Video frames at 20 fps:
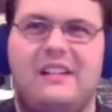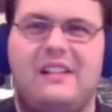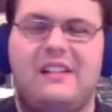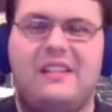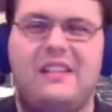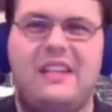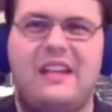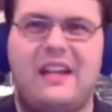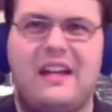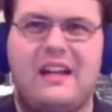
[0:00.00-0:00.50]

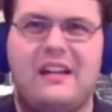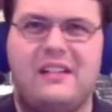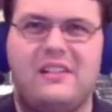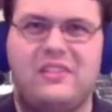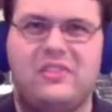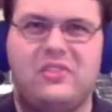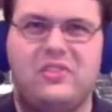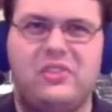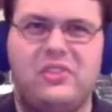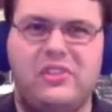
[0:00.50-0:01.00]

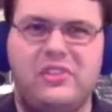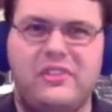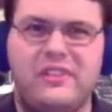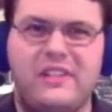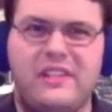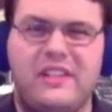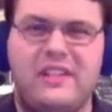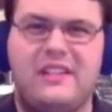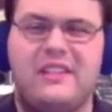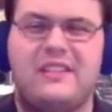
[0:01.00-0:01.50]
Yeah, Ur
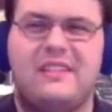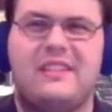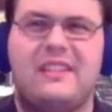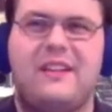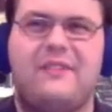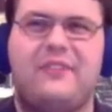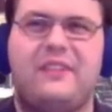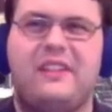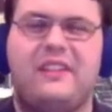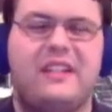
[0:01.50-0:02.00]
is
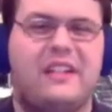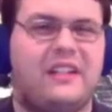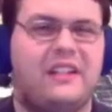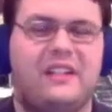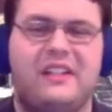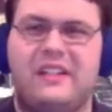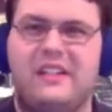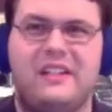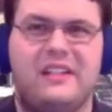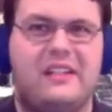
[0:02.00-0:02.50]
definitely
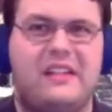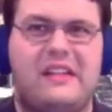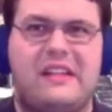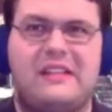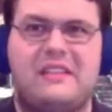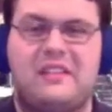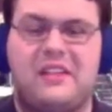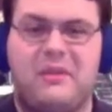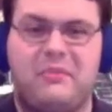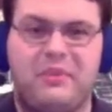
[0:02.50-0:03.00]

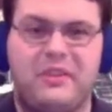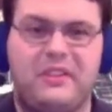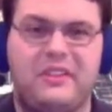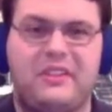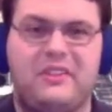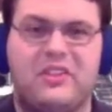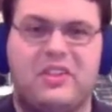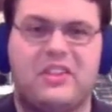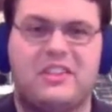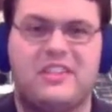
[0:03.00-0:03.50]
has completely
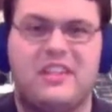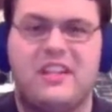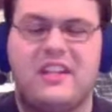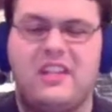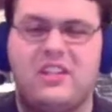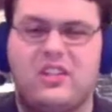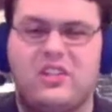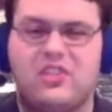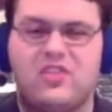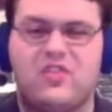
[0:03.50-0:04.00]
lost any
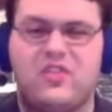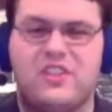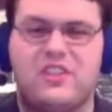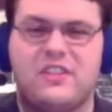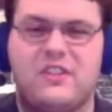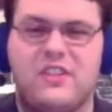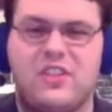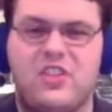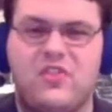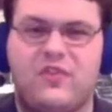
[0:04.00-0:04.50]
and all
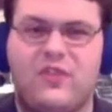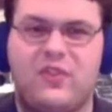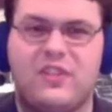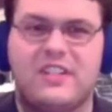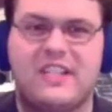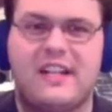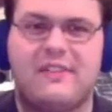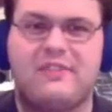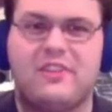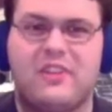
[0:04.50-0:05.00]
trust in
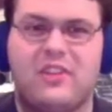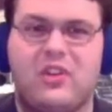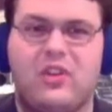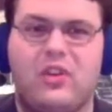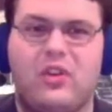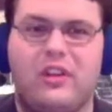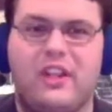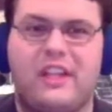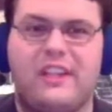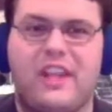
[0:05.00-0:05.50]
Schwartz after the
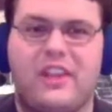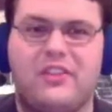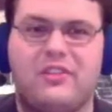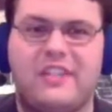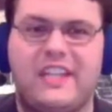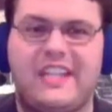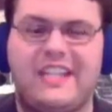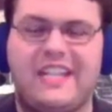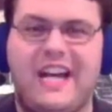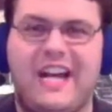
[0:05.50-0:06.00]
whole Another
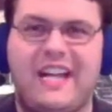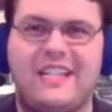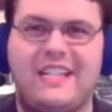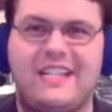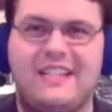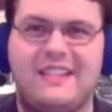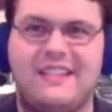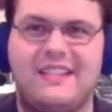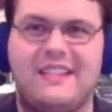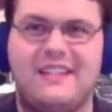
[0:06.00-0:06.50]
Kikai
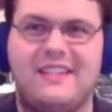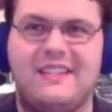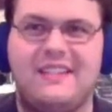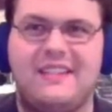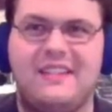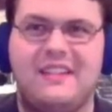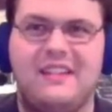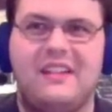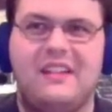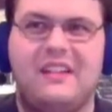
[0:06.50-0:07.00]

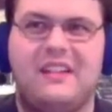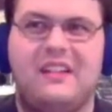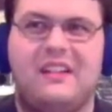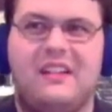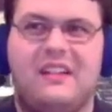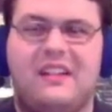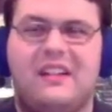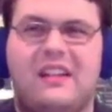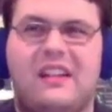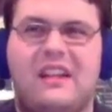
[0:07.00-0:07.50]
incident,
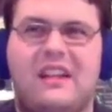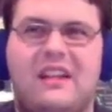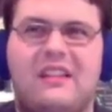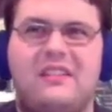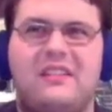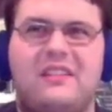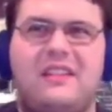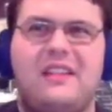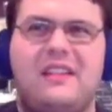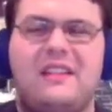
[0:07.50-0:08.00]

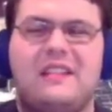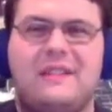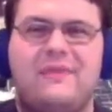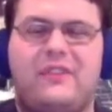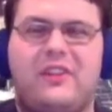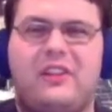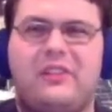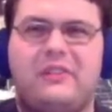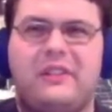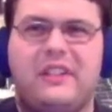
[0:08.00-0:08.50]
and this
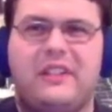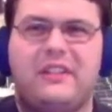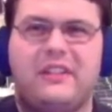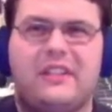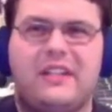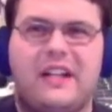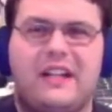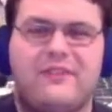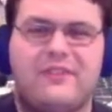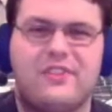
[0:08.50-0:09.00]
following a
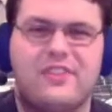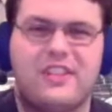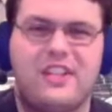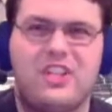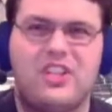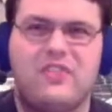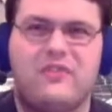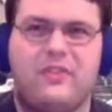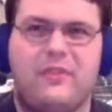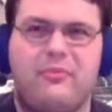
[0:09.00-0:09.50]

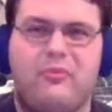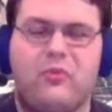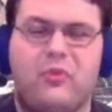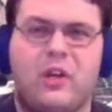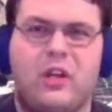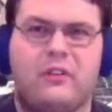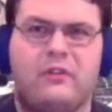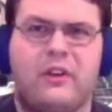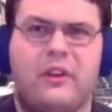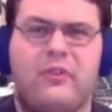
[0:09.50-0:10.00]
conversation
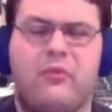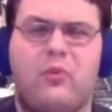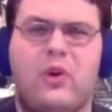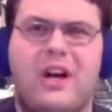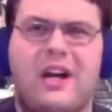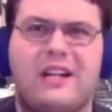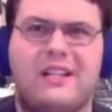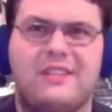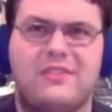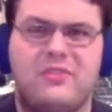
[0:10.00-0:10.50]
with
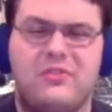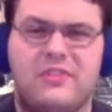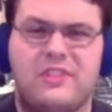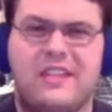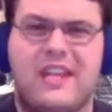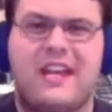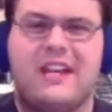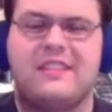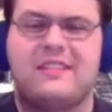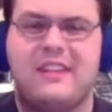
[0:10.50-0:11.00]
Was, who's
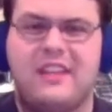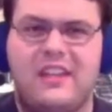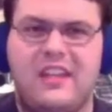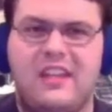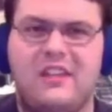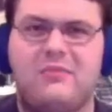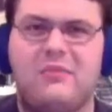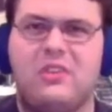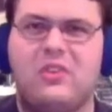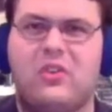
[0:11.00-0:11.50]
asking
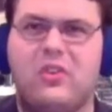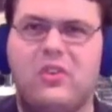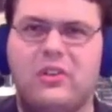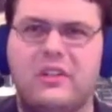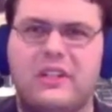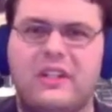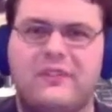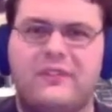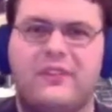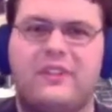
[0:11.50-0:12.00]
him in
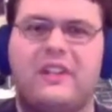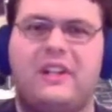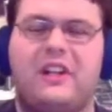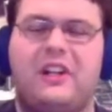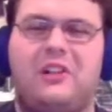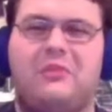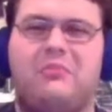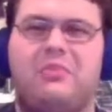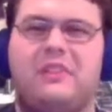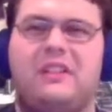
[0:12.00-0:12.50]
order for
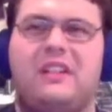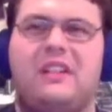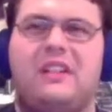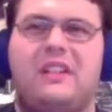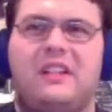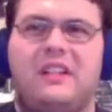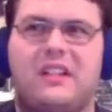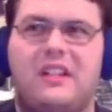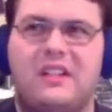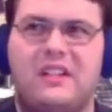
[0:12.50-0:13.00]
help
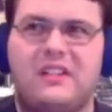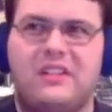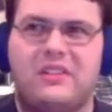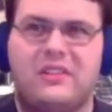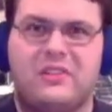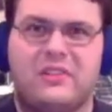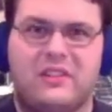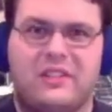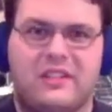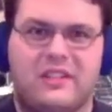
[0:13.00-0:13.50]
in
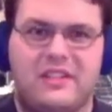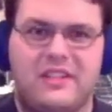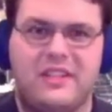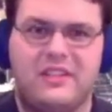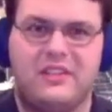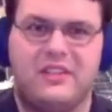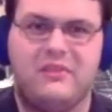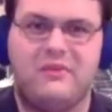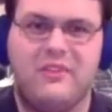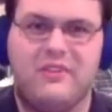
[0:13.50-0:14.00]

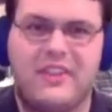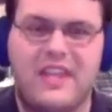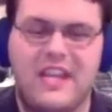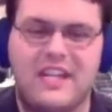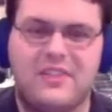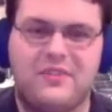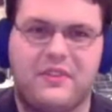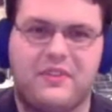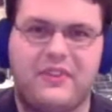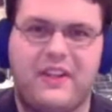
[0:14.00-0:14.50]
dealing with
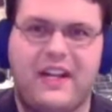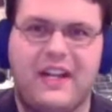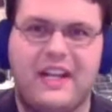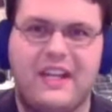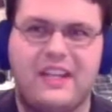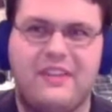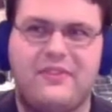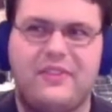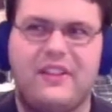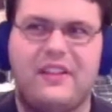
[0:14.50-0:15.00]
Gates
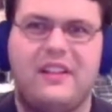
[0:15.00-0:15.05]
Revive.